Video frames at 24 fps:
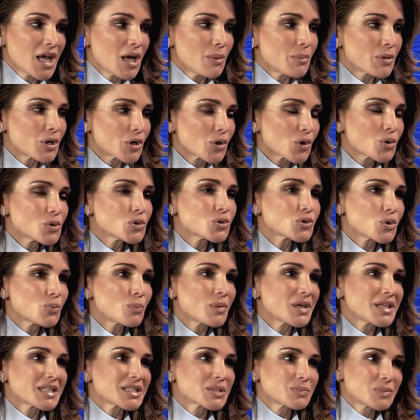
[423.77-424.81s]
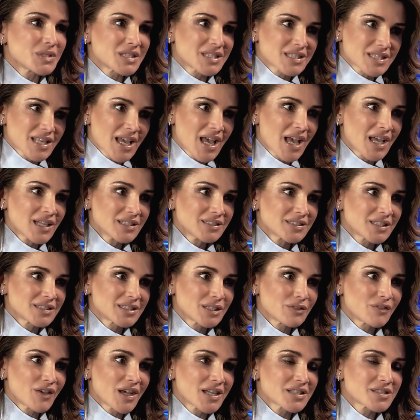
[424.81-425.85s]
but it also makes me sad that
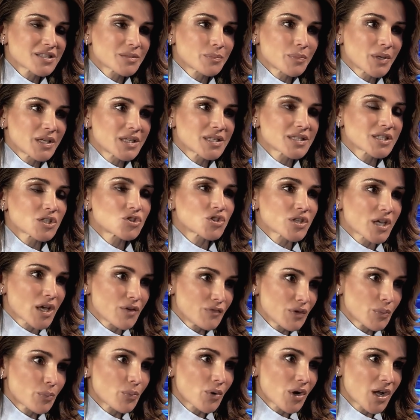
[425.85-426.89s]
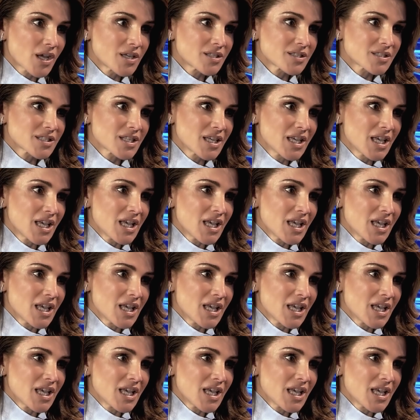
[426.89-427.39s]
they've had to pay such a heavy price